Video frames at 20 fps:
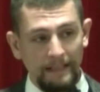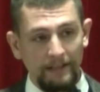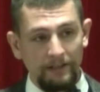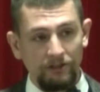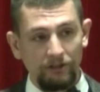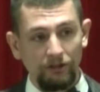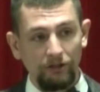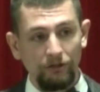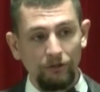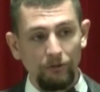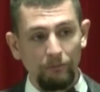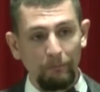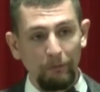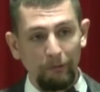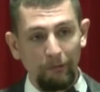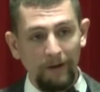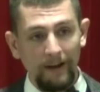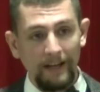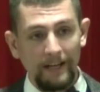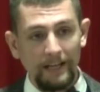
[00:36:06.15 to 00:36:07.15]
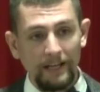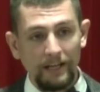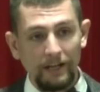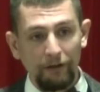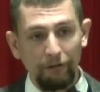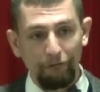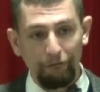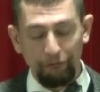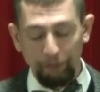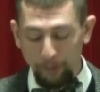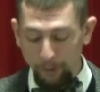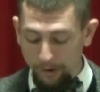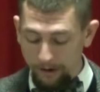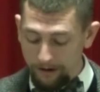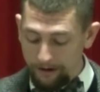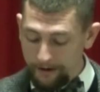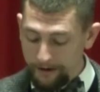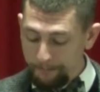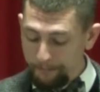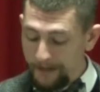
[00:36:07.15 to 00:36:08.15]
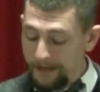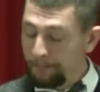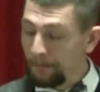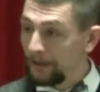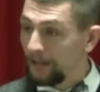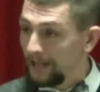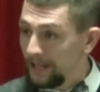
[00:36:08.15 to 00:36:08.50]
to pray for people.